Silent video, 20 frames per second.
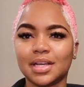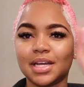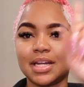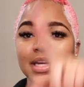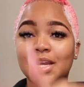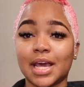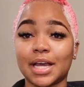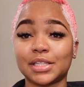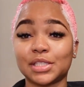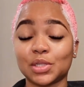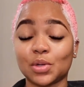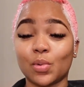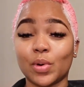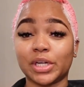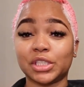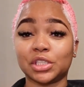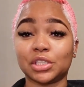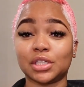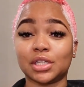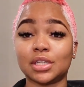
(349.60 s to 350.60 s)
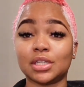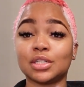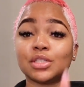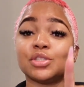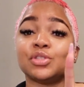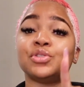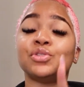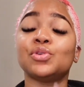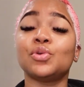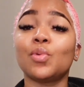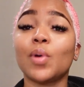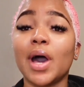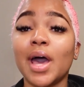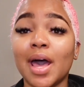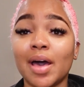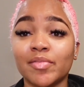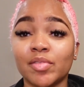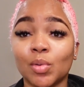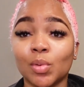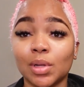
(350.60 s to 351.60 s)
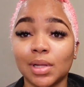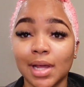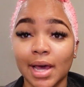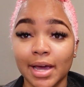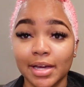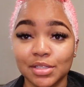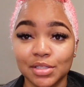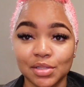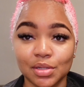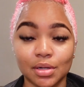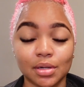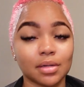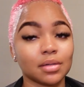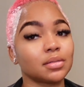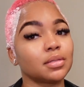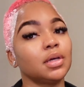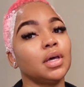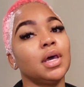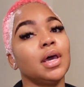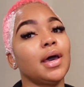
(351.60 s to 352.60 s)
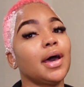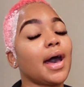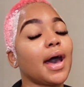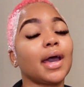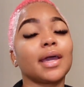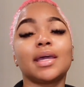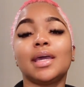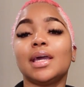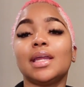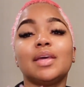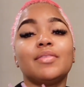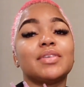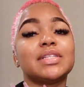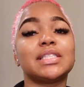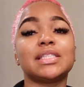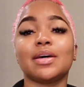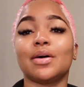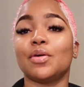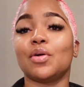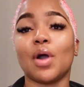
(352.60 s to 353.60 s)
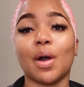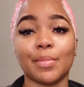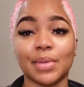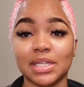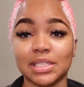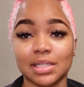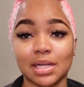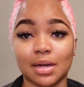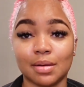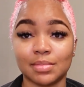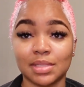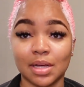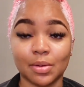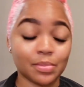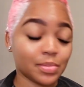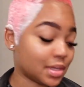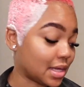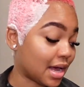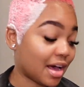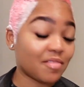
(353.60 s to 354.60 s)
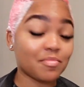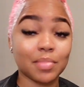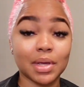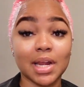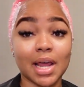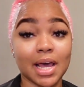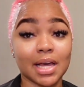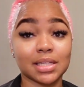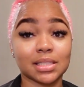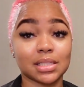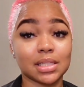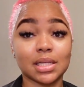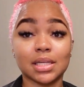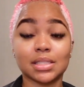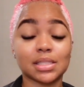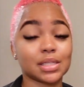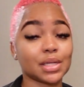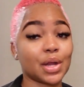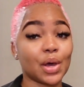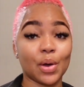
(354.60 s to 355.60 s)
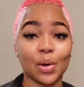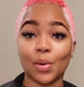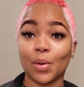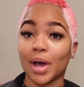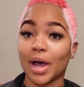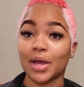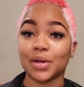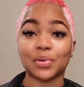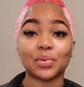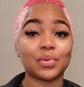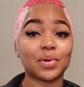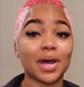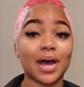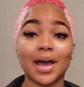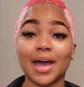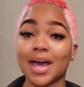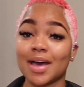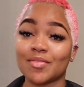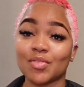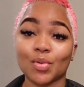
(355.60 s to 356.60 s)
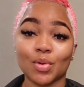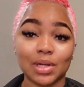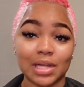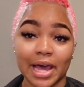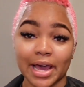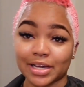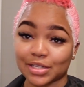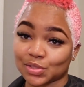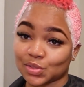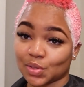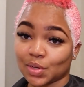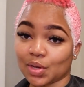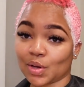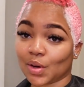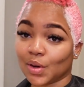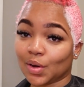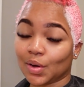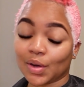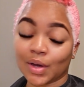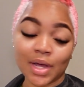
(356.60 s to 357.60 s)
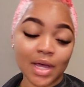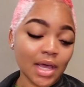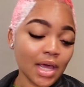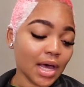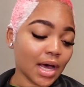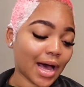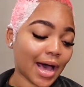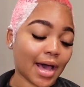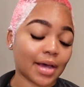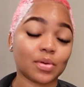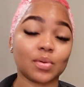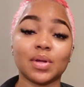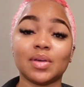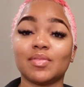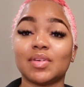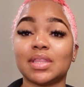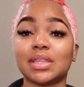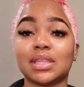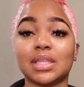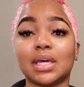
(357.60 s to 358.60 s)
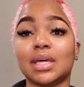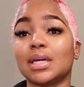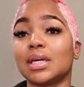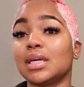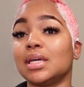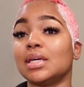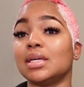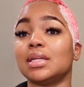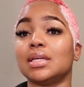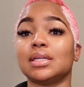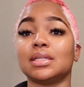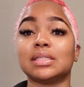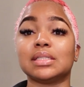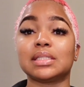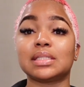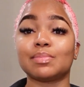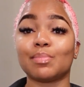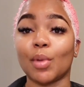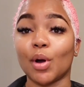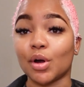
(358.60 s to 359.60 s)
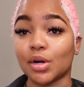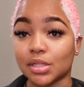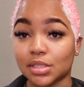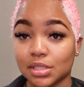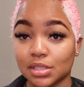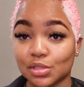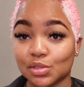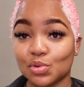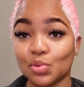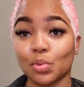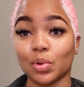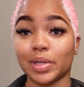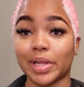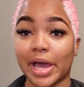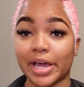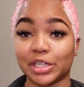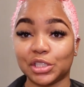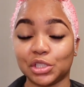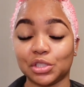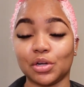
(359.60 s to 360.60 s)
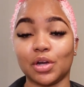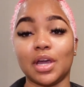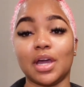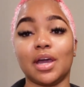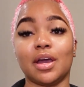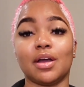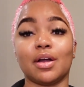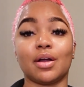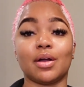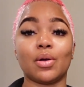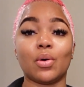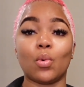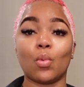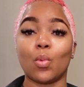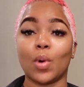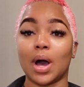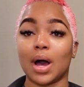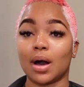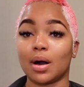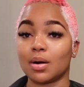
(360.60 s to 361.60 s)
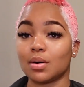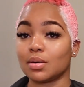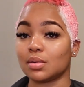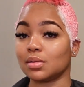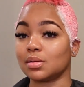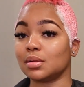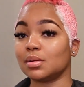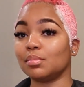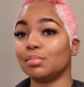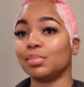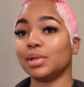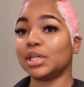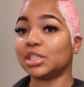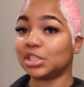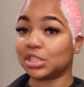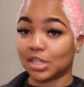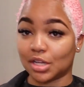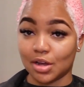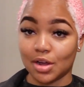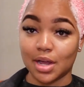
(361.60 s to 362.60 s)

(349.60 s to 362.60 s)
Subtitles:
Next question, do I have a relaxer? I can't even tell you how many times I've been asked this. No, I do not have a relaxer, y'all. I don't even think it is smart to relax your hair while bleaching your